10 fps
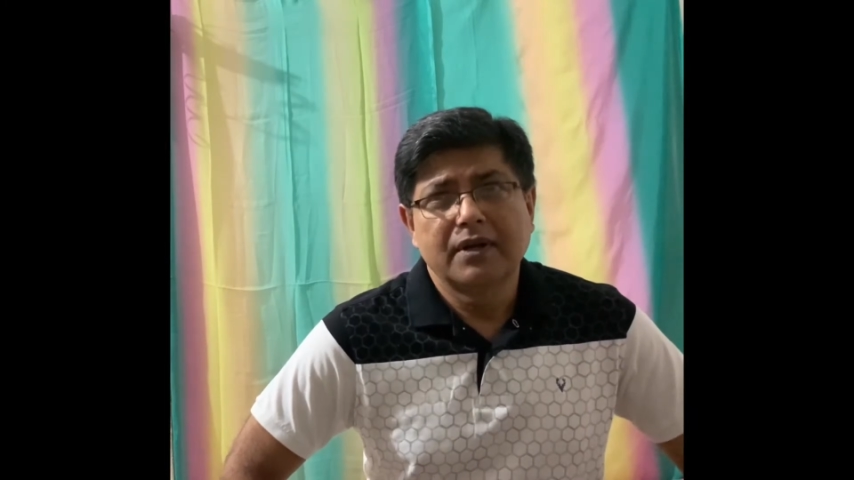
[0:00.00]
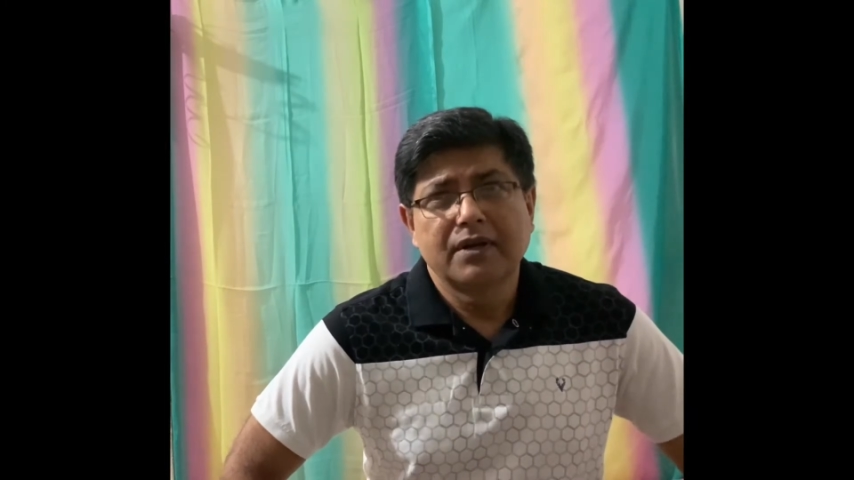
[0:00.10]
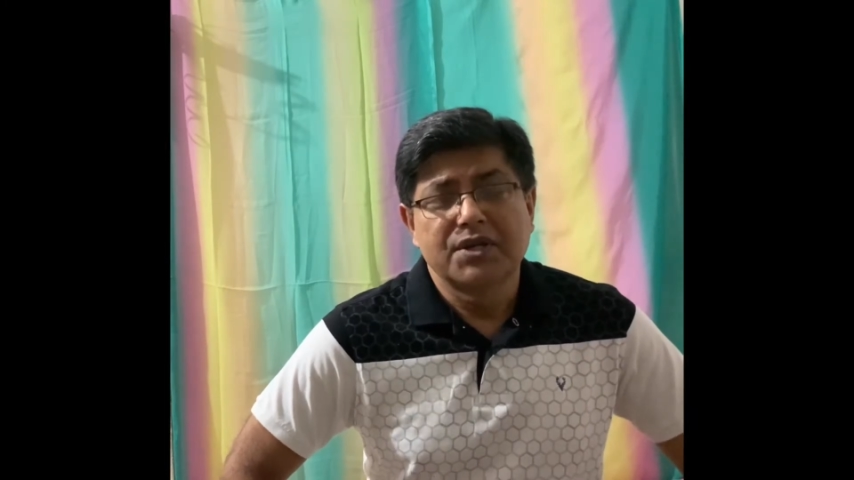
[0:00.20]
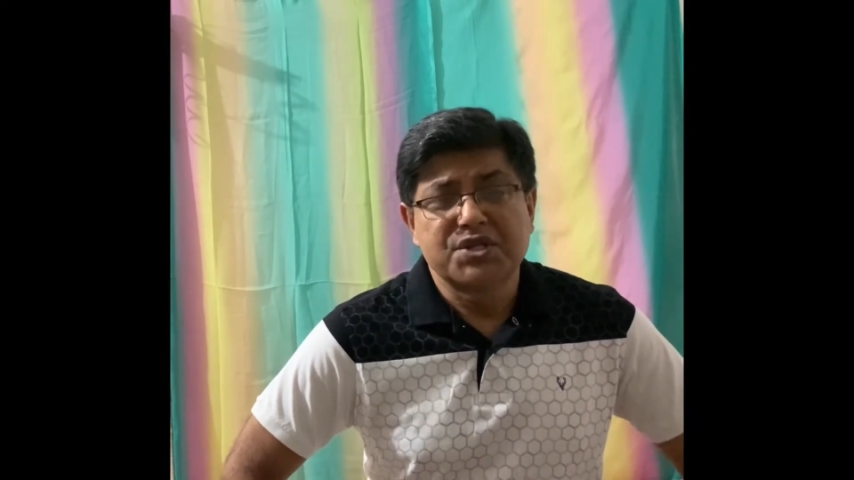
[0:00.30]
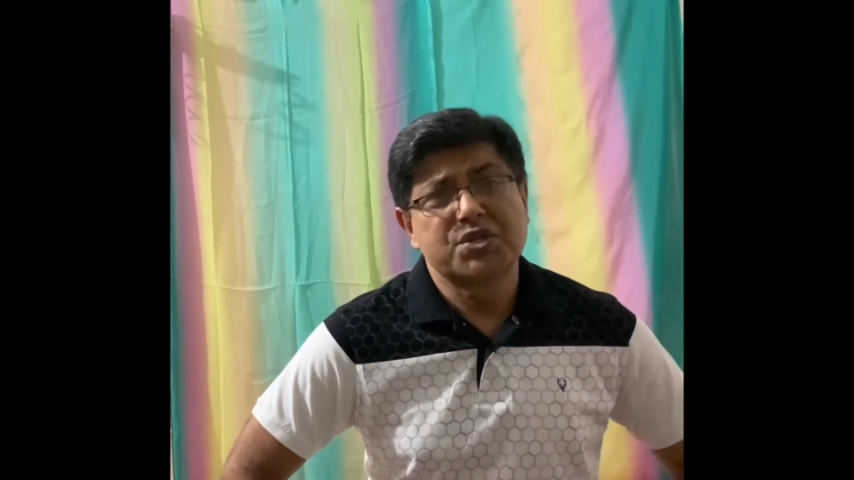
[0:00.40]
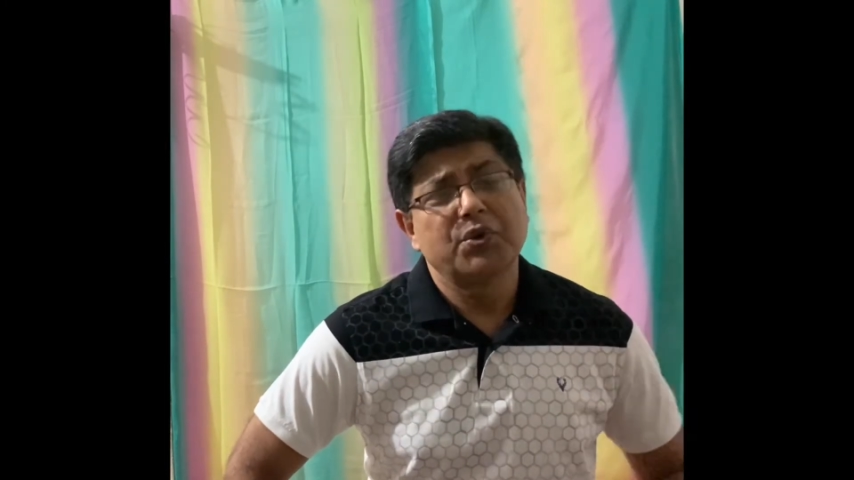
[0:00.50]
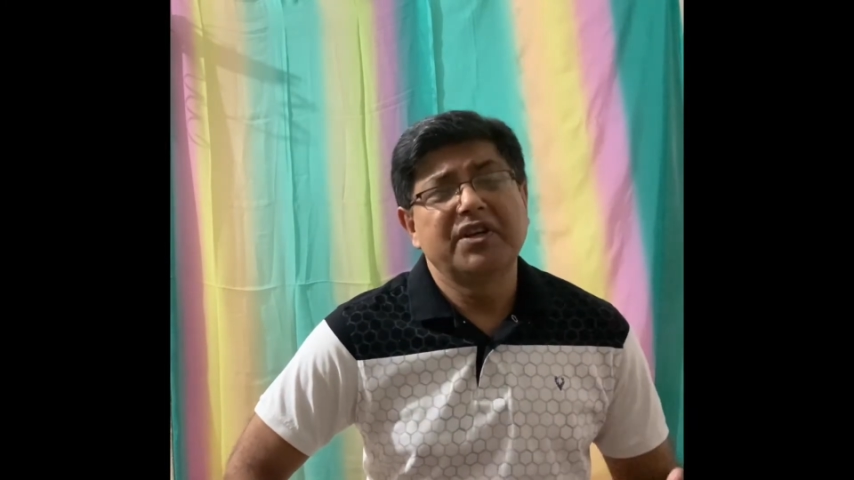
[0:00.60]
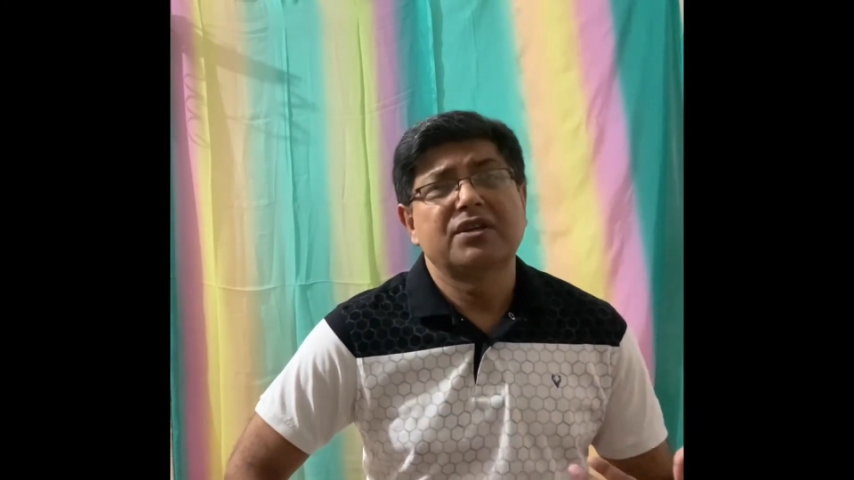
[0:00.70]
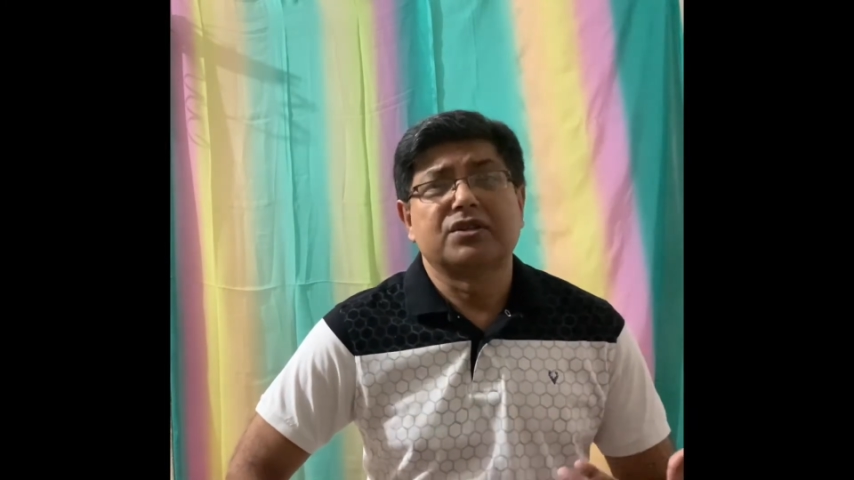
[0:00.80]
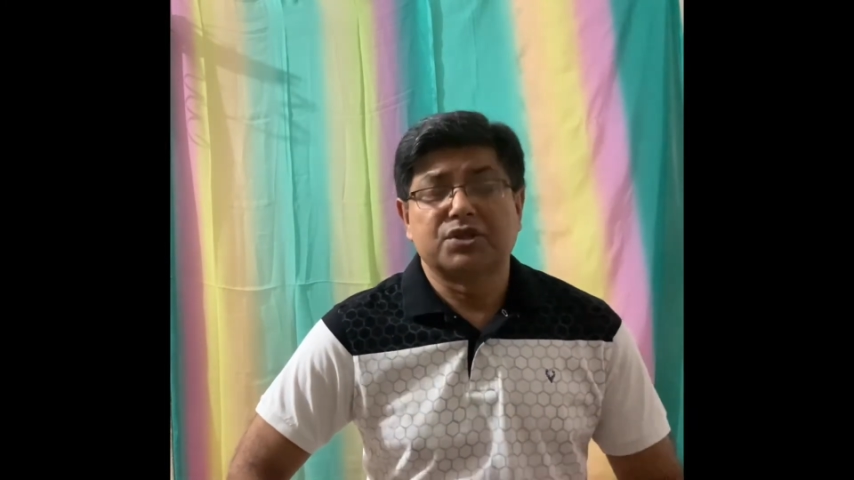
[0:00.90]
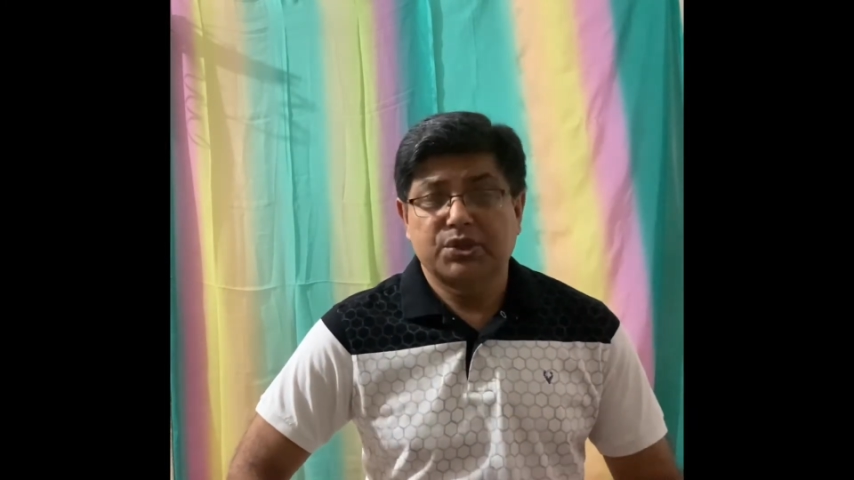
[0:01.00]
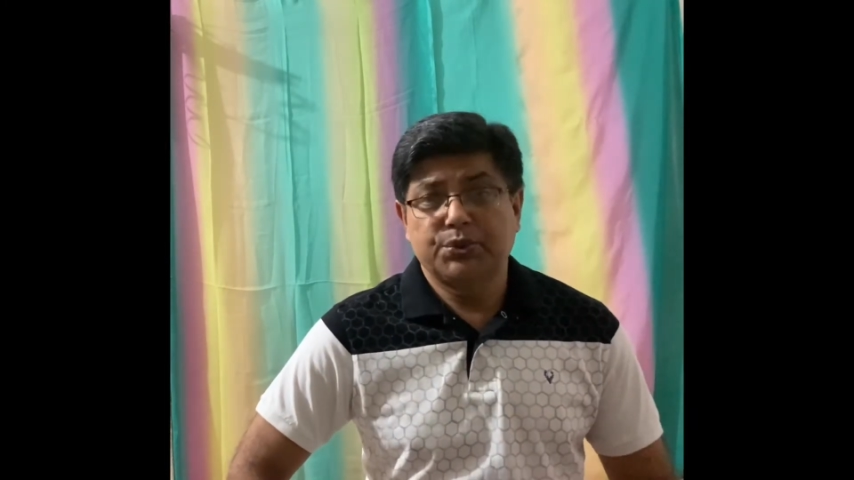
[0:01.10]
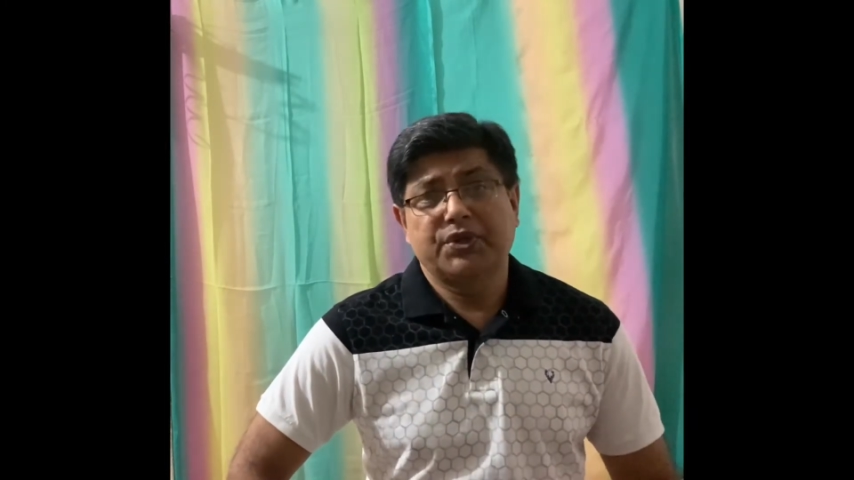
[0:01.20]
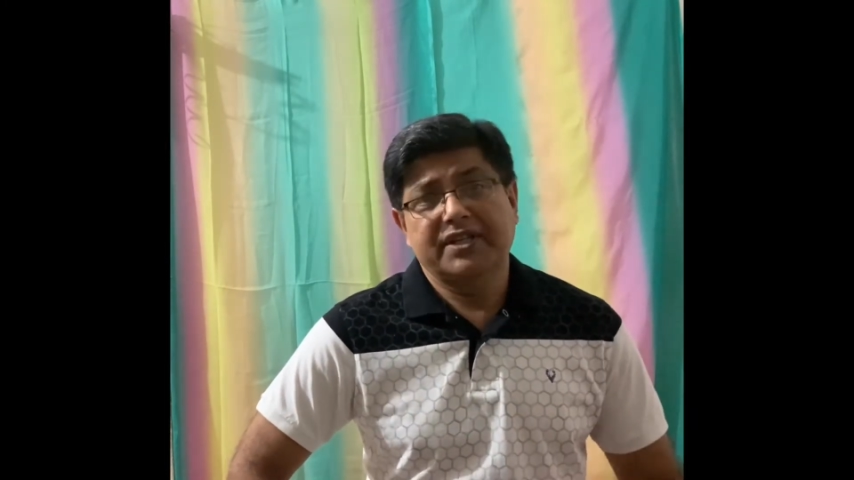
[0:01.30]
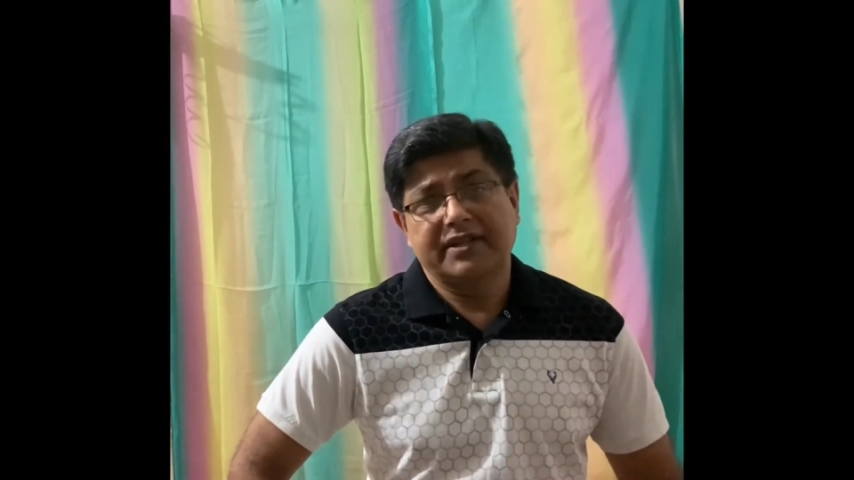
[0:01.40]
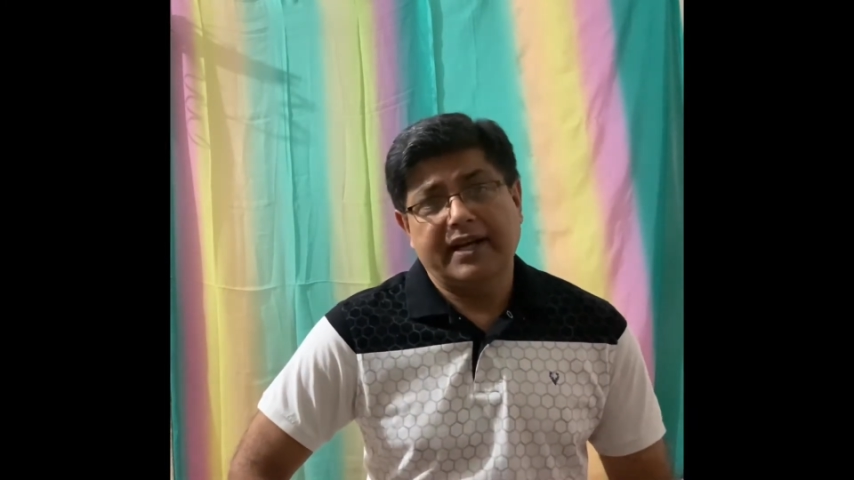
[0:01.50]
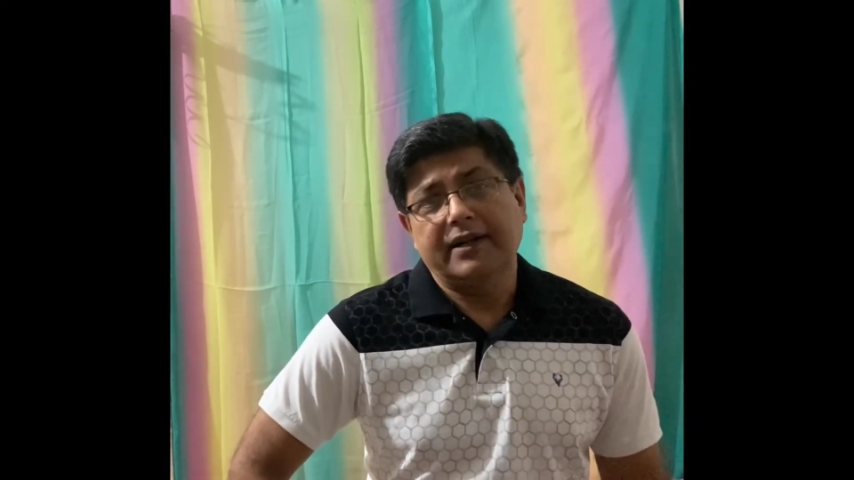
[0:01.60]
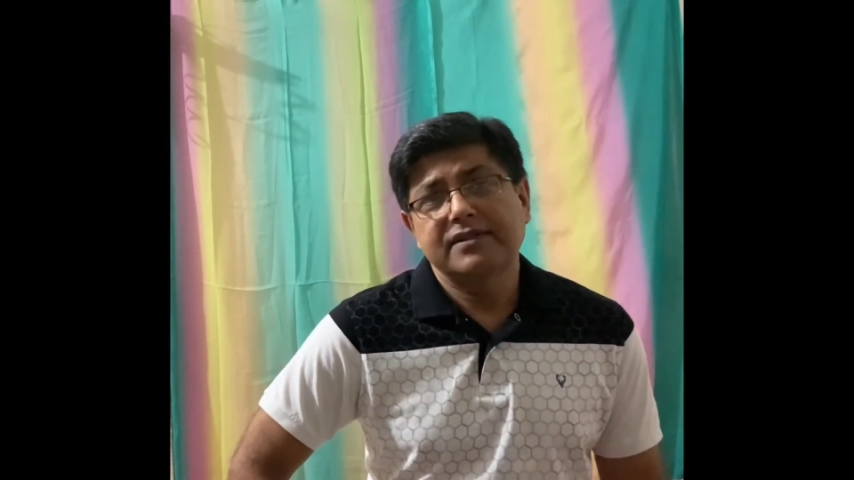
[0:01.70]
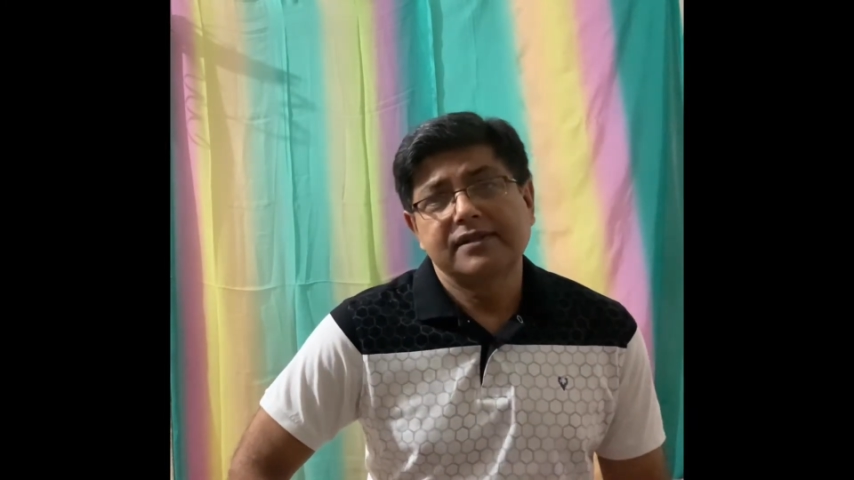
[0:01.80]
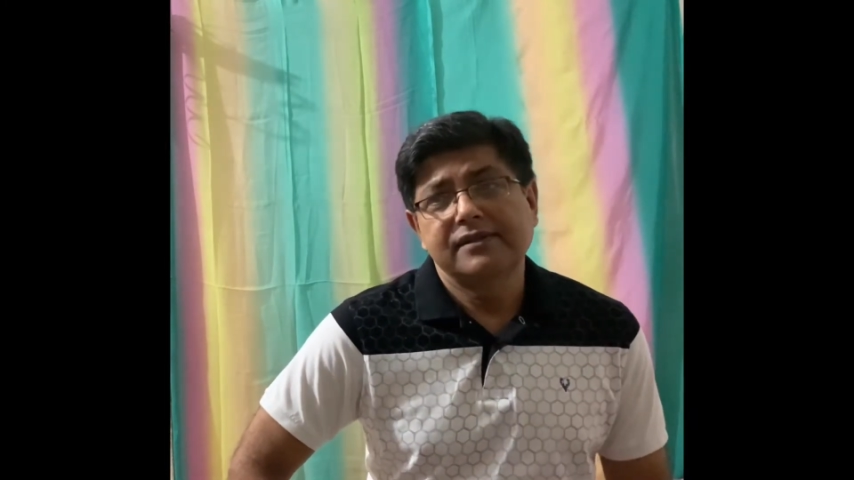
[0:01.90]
So he concluded that